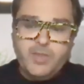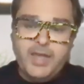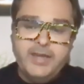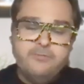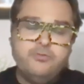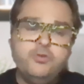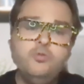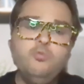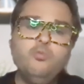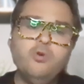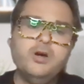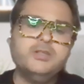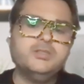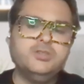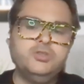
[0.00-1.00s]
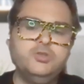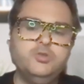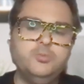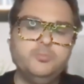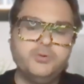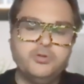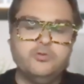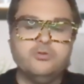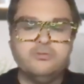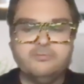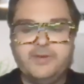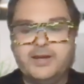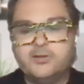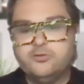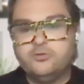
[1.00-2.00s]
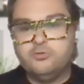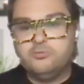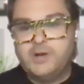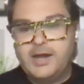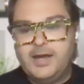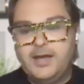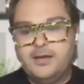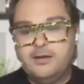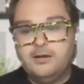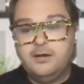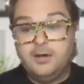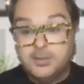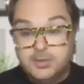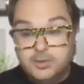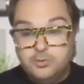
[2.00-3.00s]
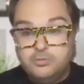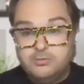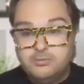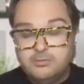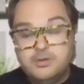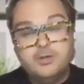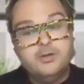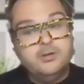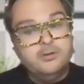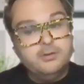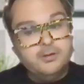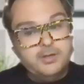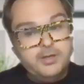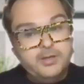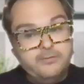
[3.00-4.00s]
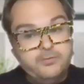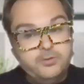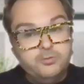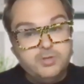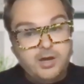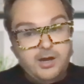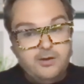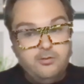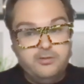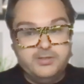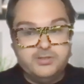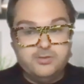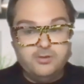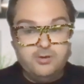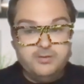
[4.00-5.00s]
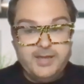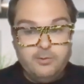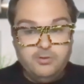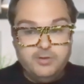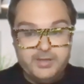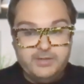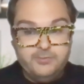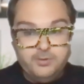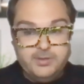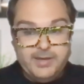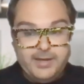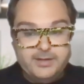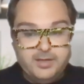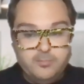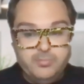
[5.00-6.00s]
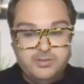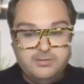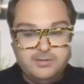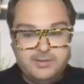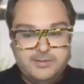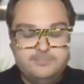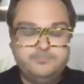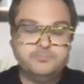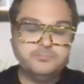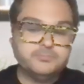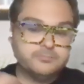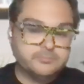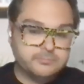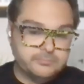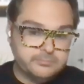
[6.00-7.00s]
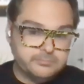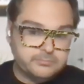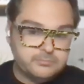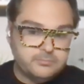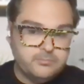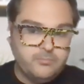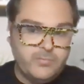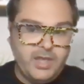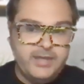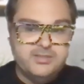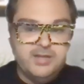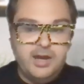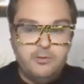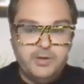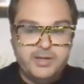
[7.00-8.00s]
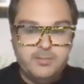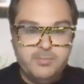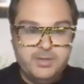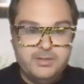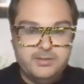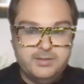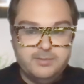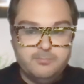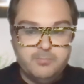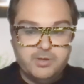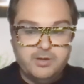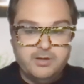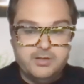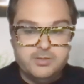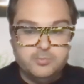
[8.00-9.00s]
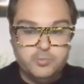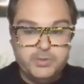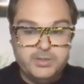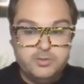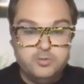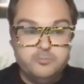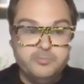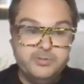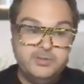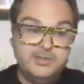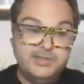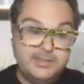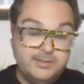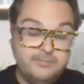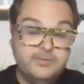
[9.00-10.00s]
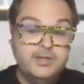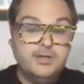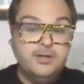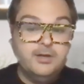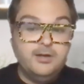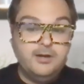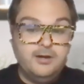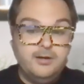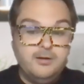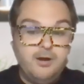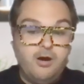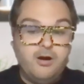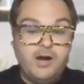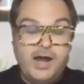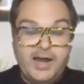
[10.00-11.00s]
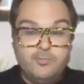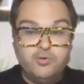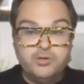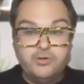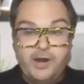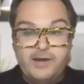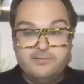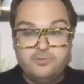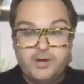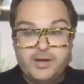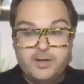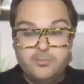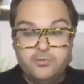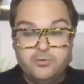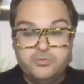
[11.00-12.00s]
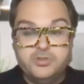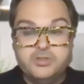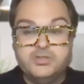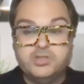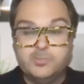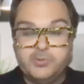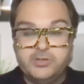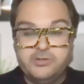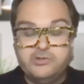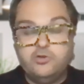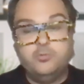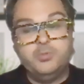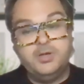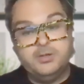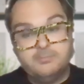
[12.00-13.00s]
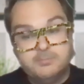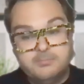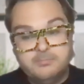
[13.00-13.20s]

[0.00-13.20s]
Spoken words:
If you want to do pure vector RAG alone, if you toggle this on, that will give you that ability. That's not recommended because we do believe our hybrid GraphRAG approach is superior, but